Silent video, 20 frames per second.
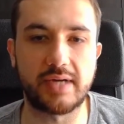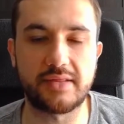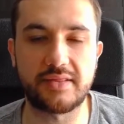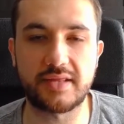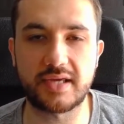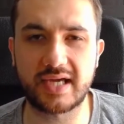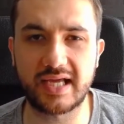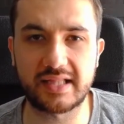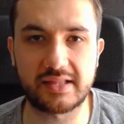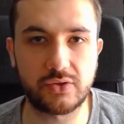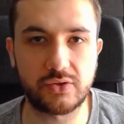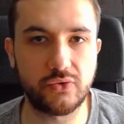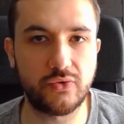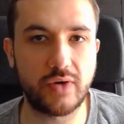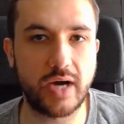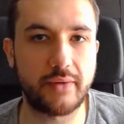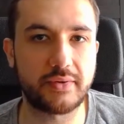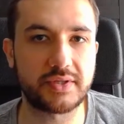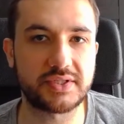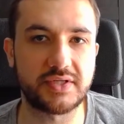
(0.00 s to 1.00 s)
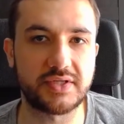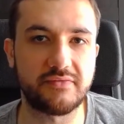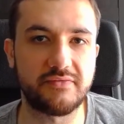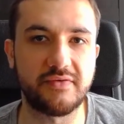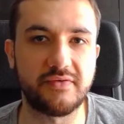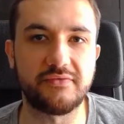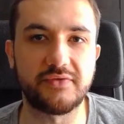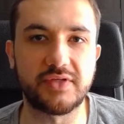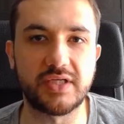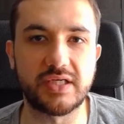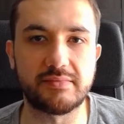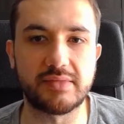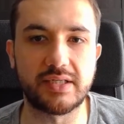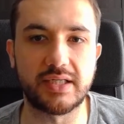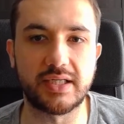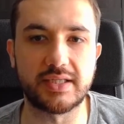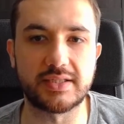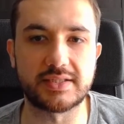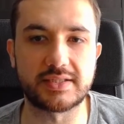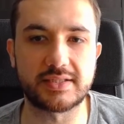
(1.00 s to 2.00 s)
I think at 2 hours and 50
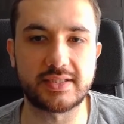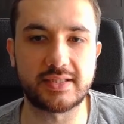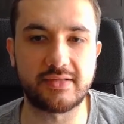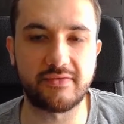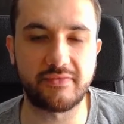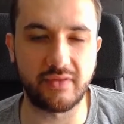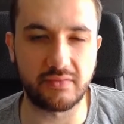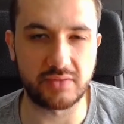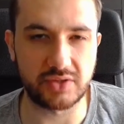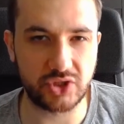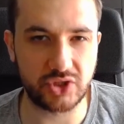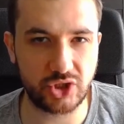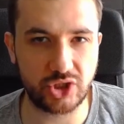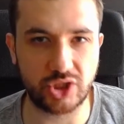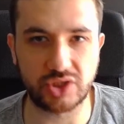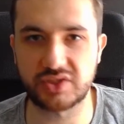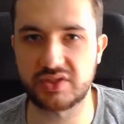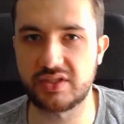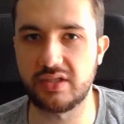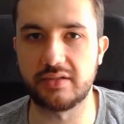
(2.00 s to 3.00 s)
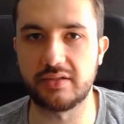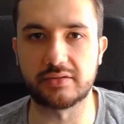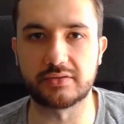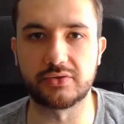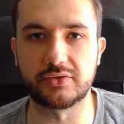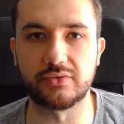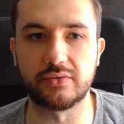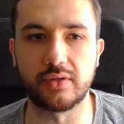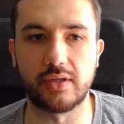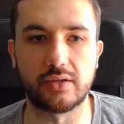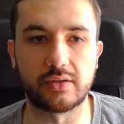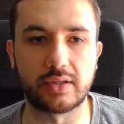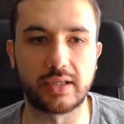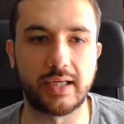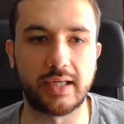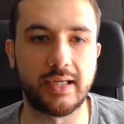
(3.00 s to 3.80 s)
minutes, the film is just a little too long.